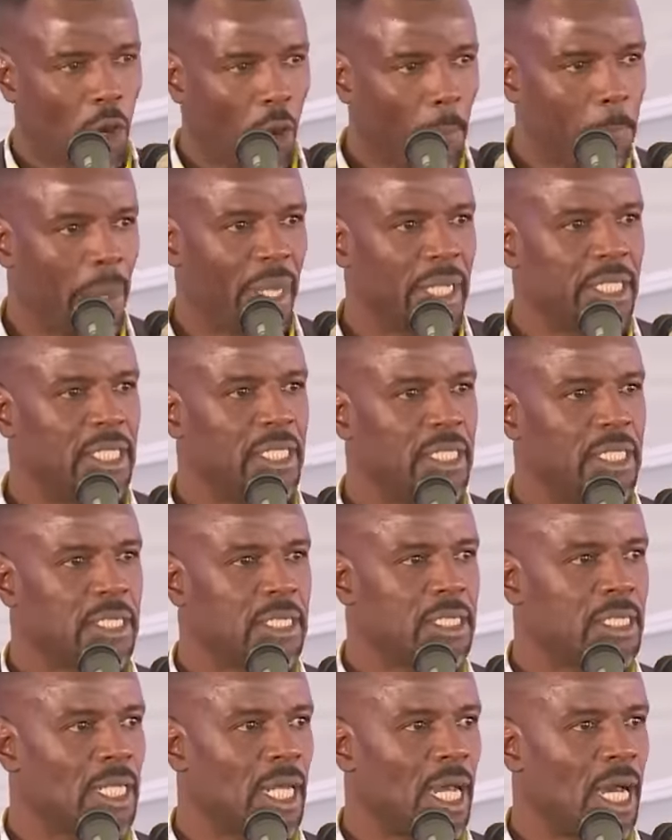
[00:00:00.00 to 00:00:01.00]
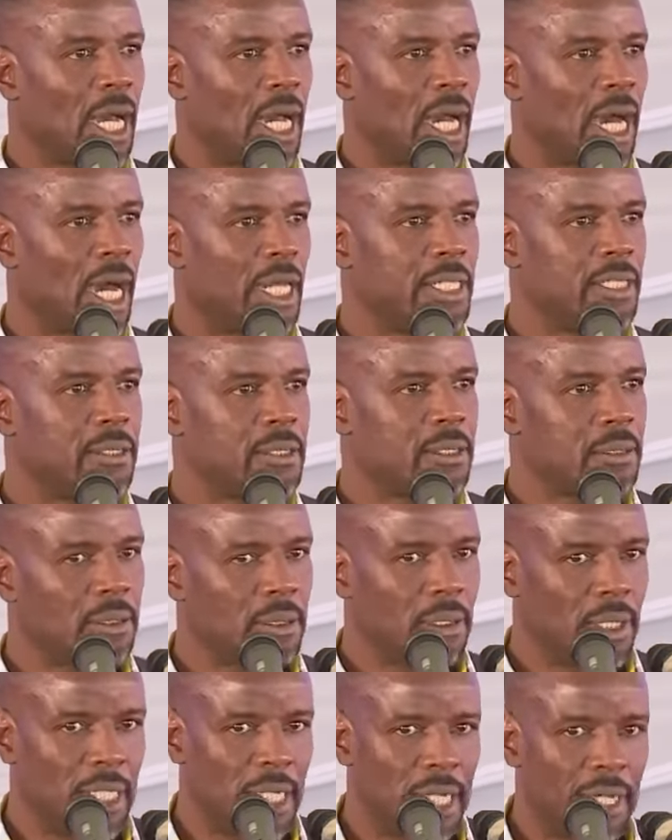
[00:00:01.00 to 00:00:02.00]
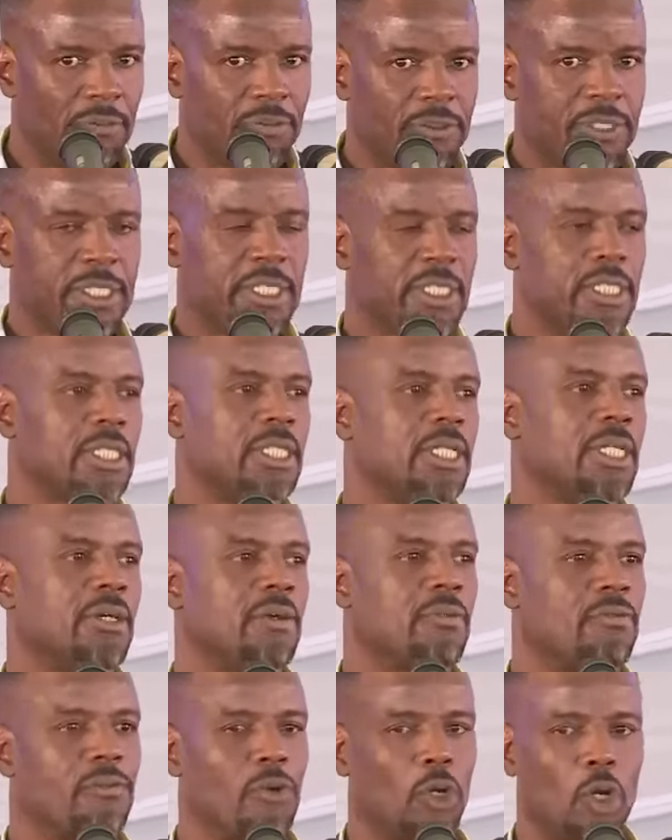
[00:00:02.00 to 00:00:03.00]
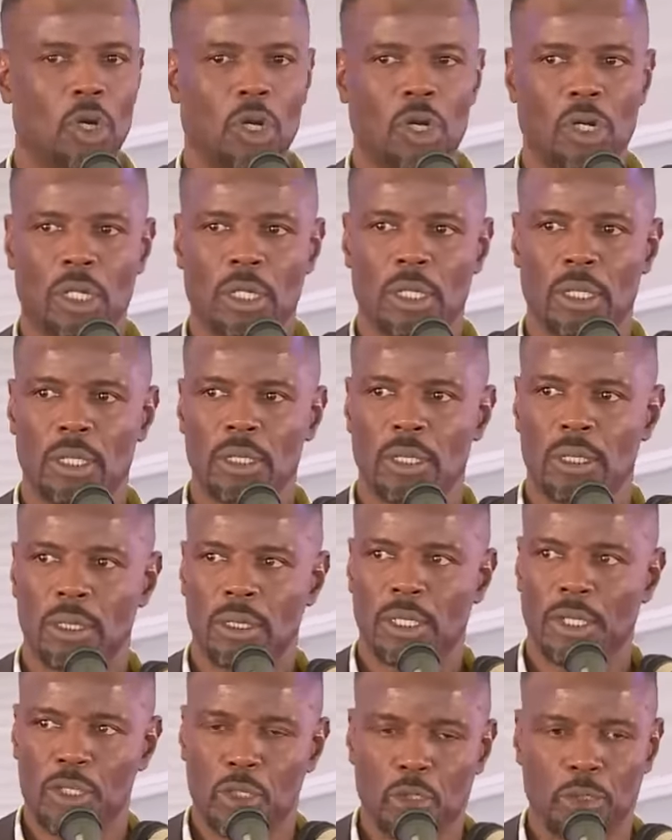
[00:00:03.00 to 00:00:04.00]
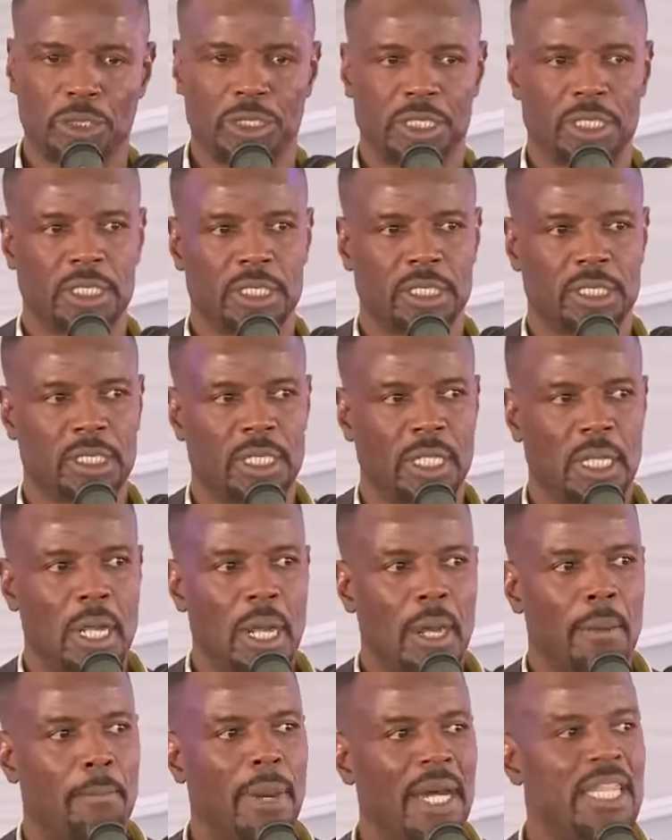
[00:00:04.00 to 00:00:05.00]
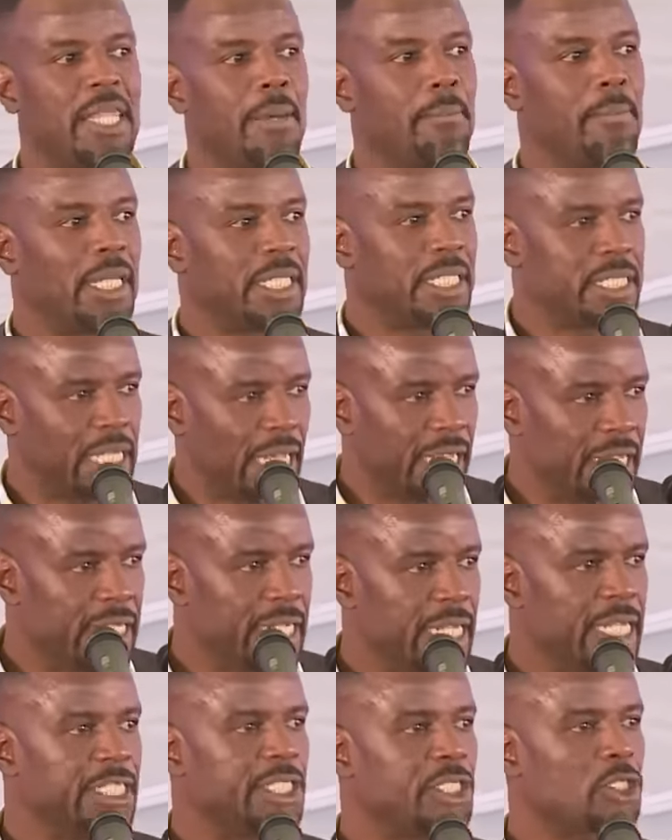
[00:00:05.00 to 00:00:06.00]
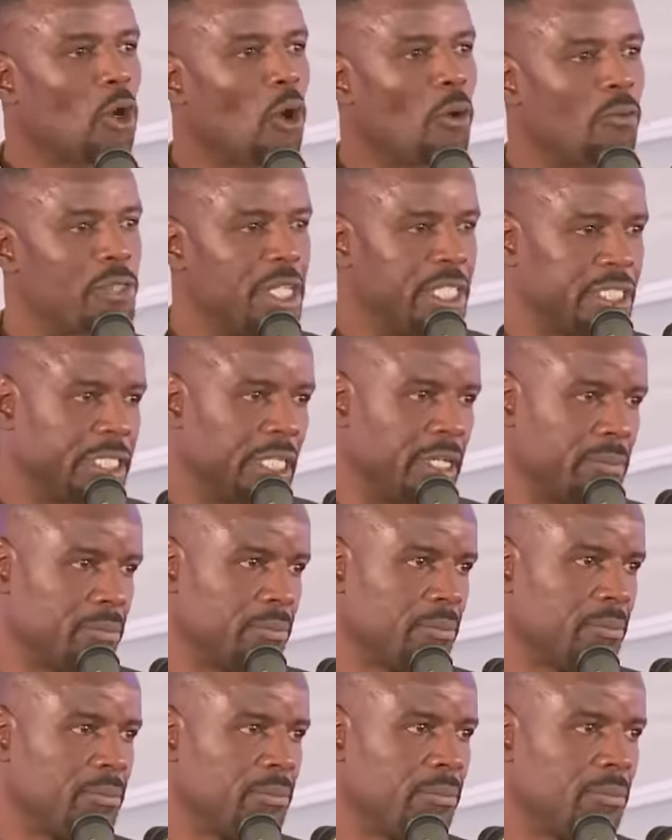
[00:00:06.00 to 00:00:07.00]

opened and left for use, but the maintenance of the same